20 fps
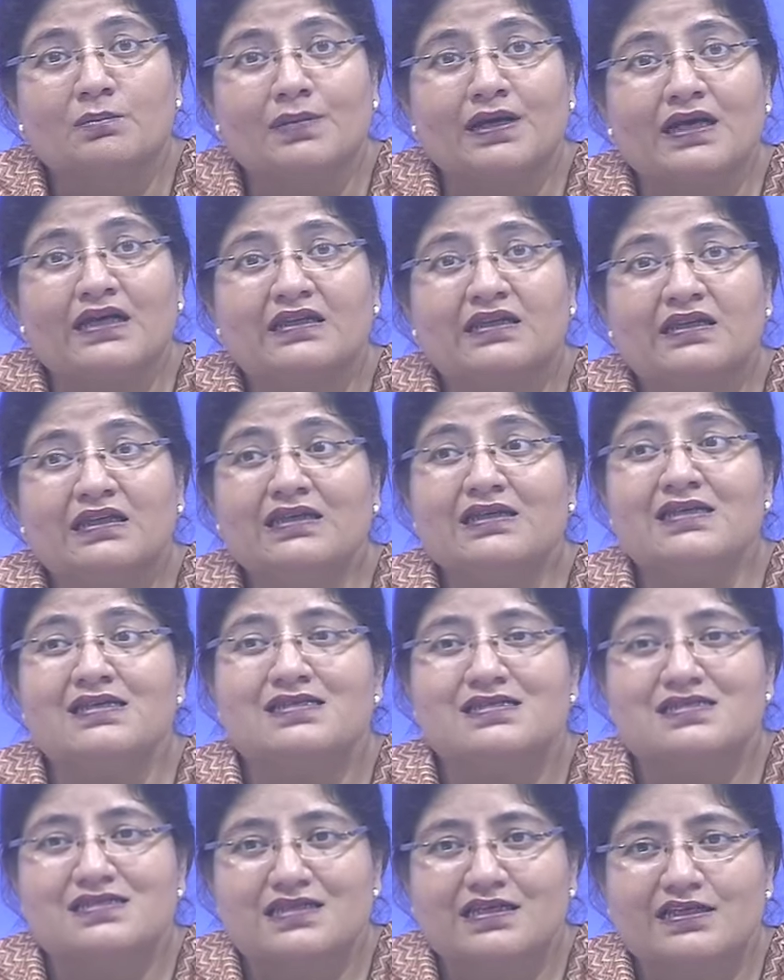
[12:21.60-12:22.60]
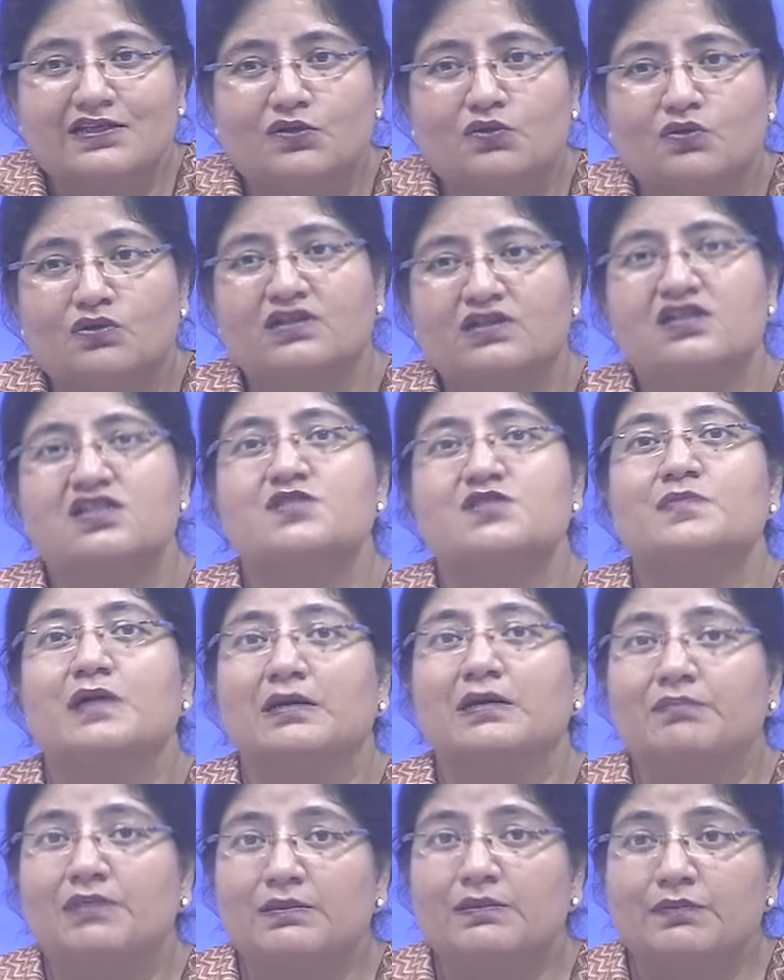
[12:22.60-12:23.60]
by the stakeholders,
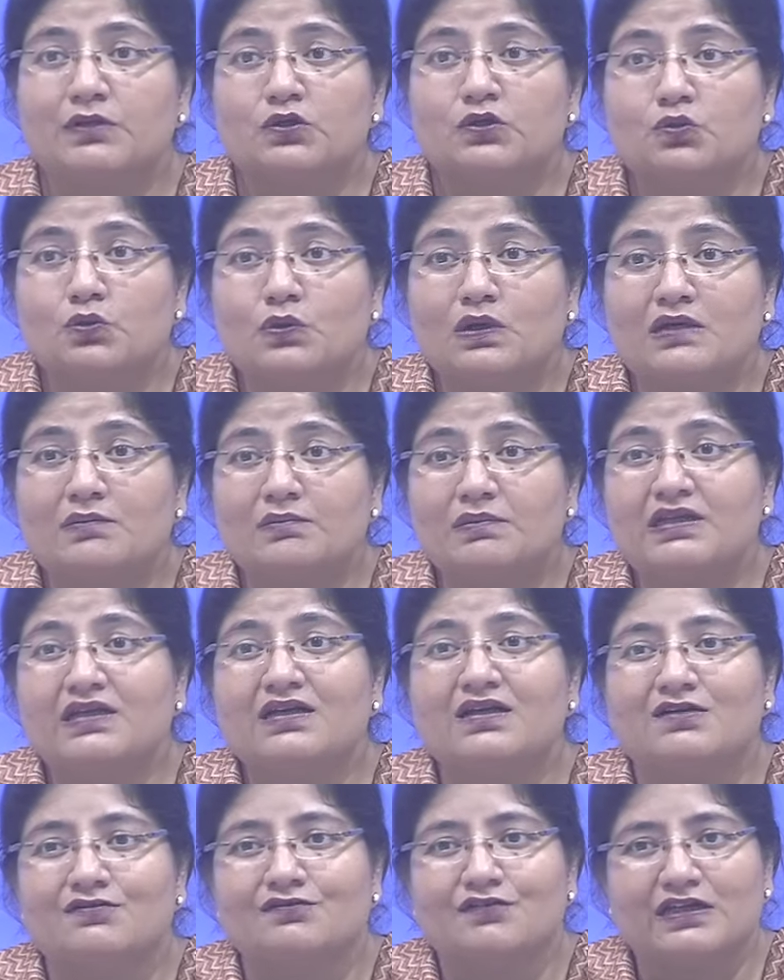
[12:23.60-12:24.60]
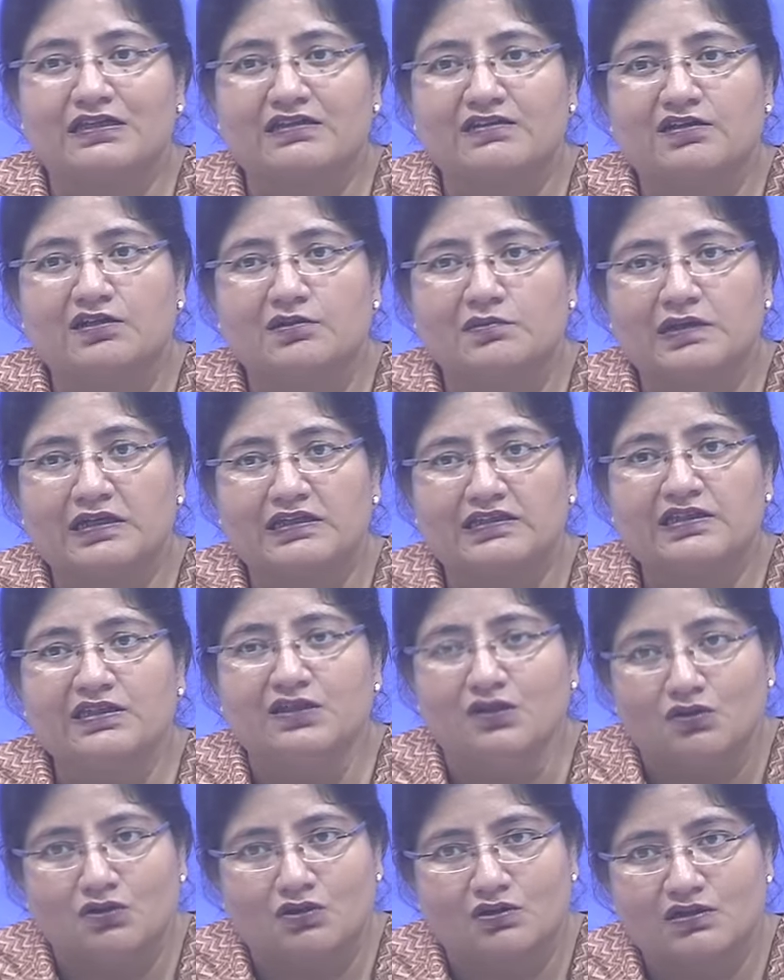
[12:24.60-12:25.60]
by people who are being affected by the
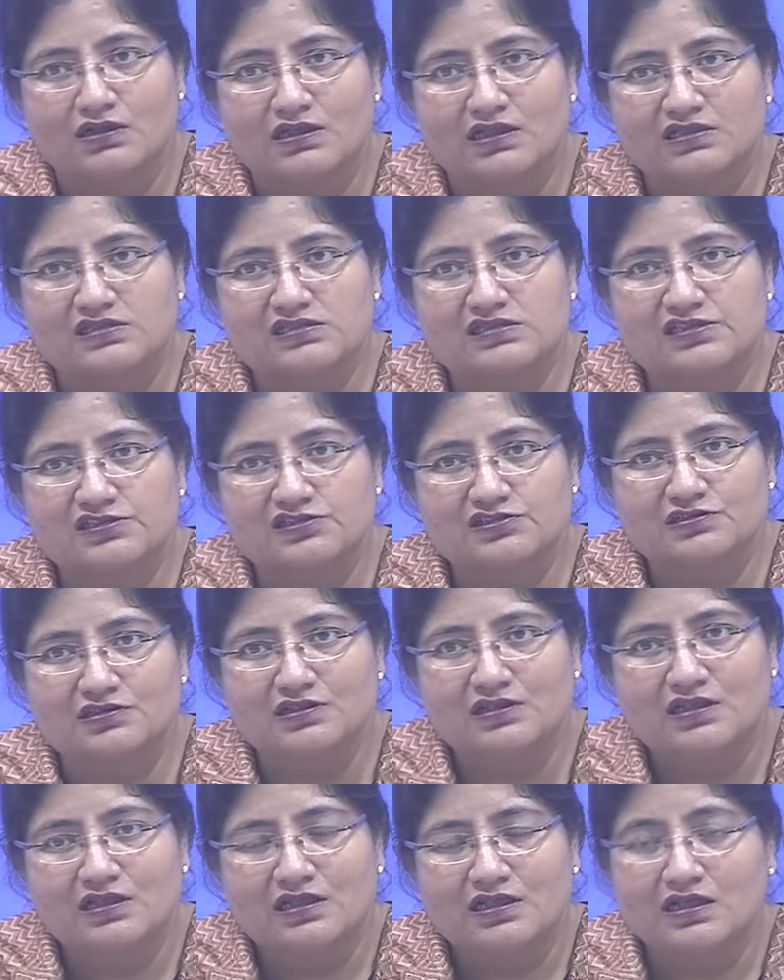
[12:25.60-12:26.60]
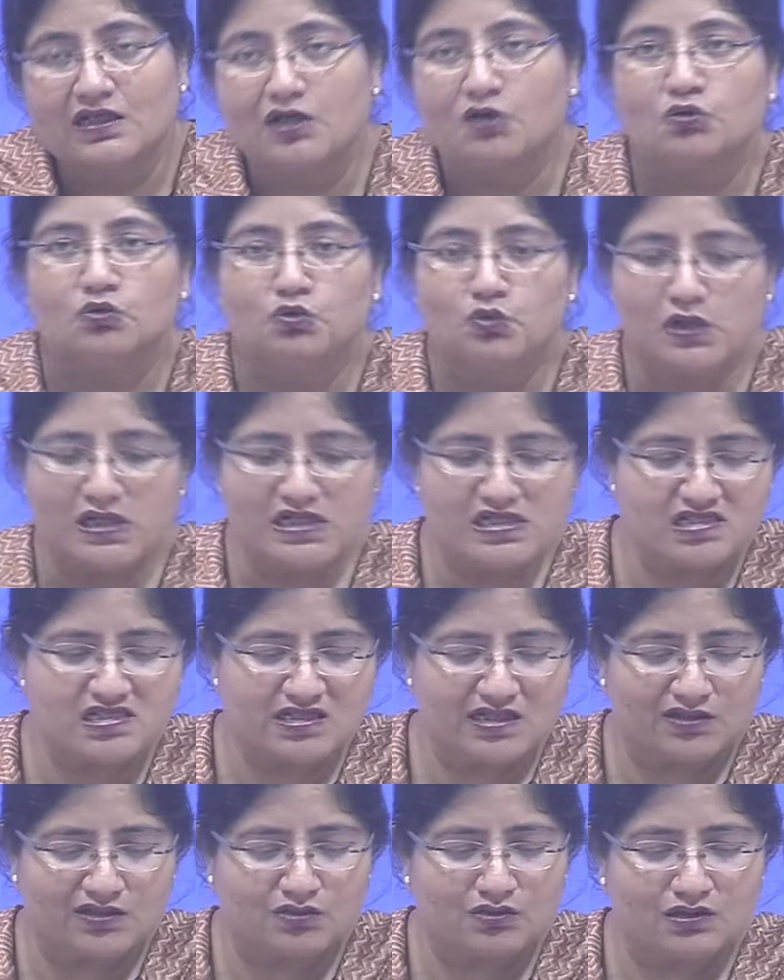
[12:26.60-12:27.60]
organization. Now, who are
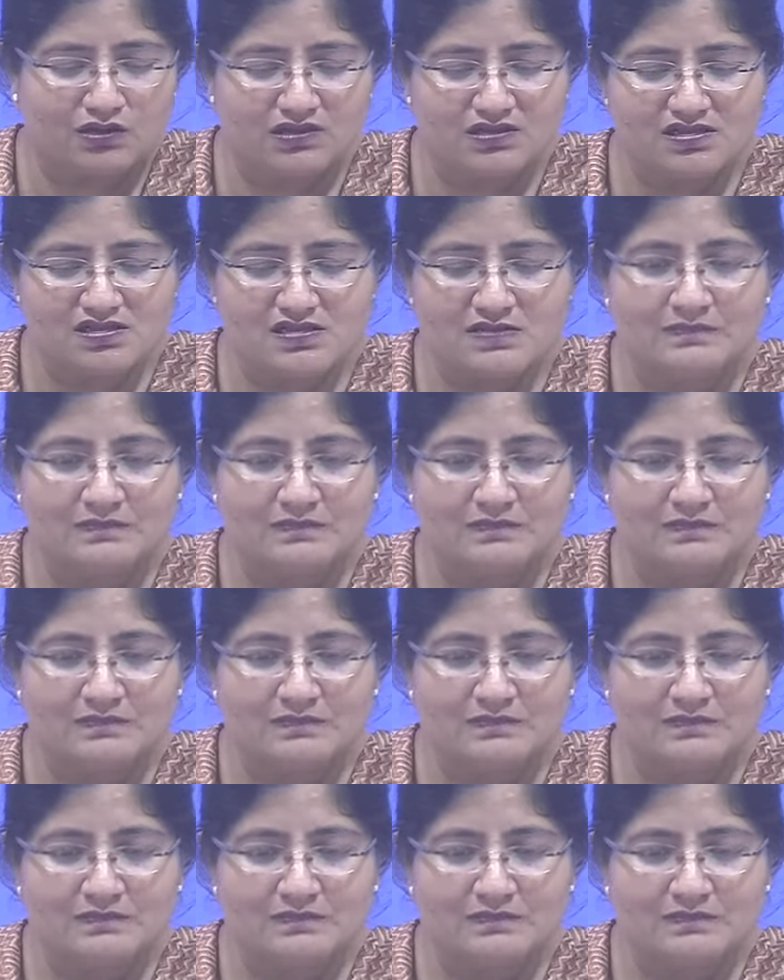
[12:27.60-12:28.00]
stakeholders?